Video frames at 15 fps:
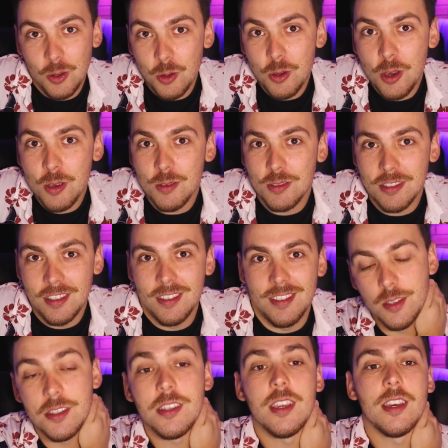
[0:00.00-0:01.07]
who knows?
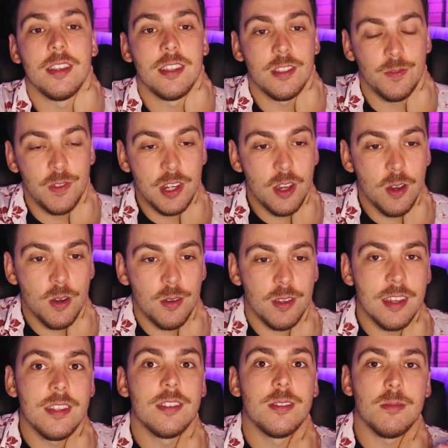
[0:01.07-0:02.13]
So yeah, this video,
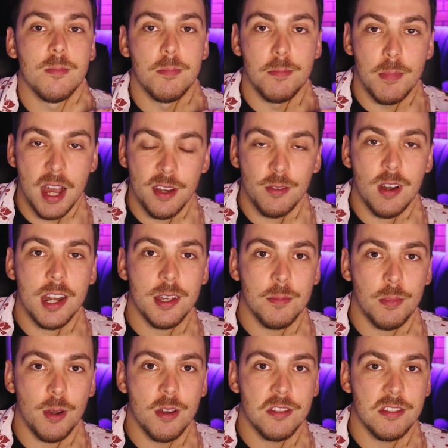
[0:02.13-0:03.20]
it's my
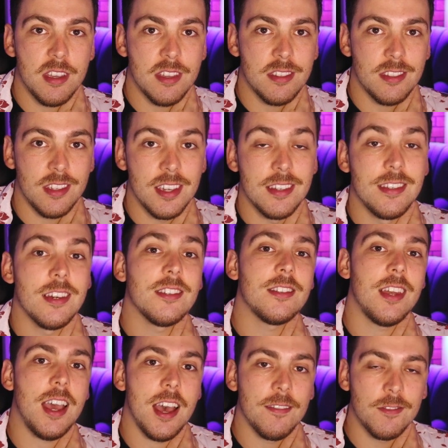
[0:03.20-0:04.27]
writing process. It
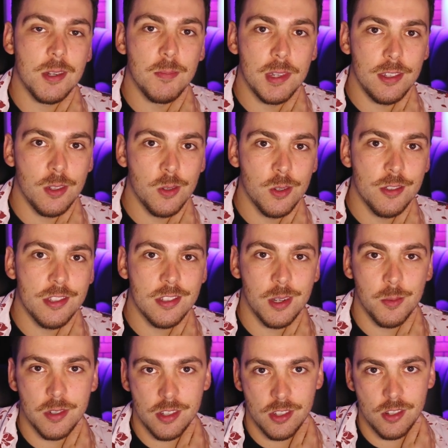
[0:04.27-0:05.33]
doesn't have to be yours,
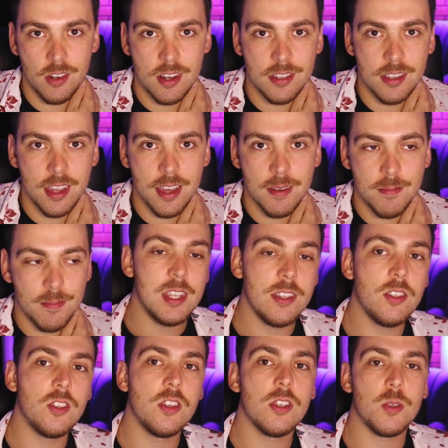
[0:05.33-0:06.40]
I want to stress that.
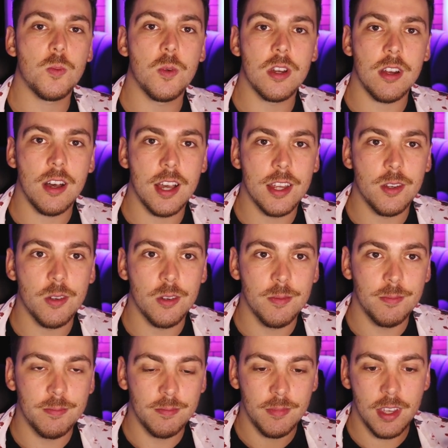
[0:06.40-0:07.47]
This is just what I do,
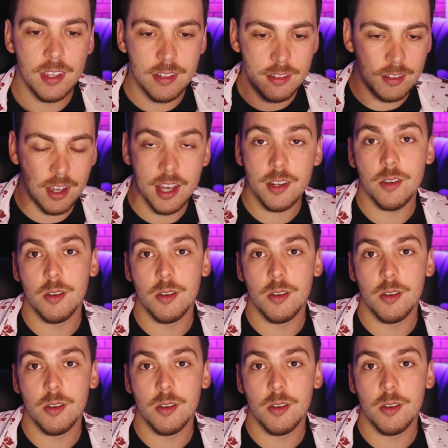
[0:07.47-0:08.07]
and I